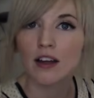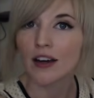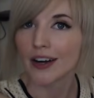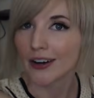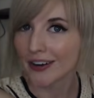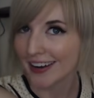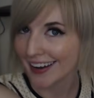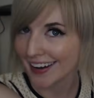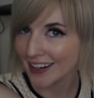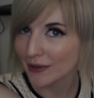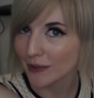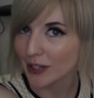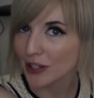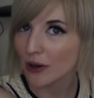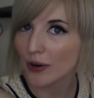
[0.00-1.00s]
Okay,
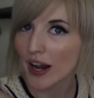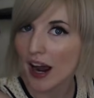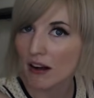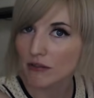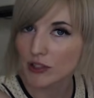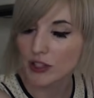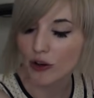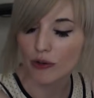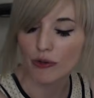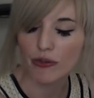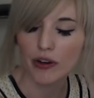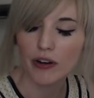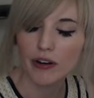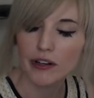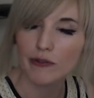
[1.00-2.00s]
we don't have to go
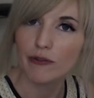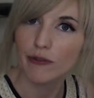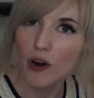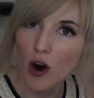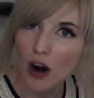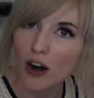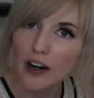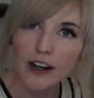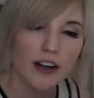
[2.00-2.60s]
very far